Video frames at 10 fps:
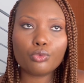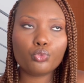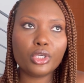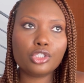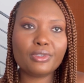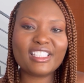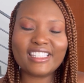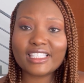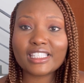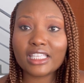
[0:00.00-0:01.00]
which was
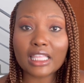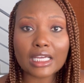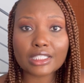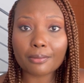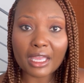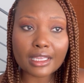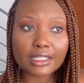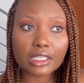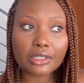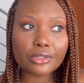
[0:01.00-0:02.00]
16,000
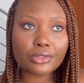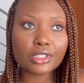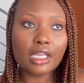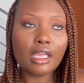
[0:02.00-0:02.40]
pesos.